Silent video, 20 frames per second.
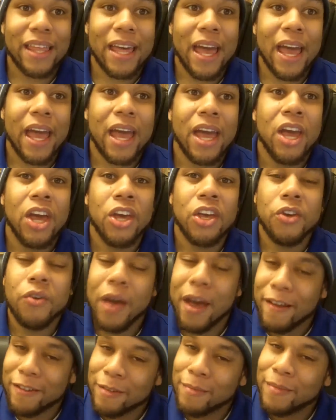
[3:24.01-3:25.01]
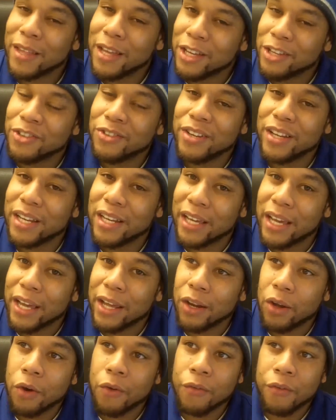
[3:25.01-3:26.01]
that you have some things you need to
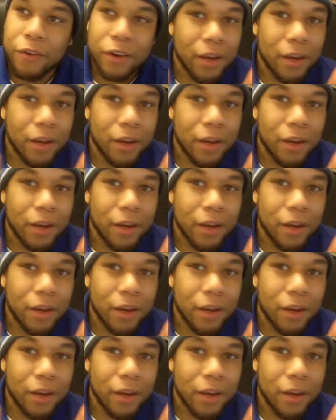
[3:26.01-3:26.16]
get over,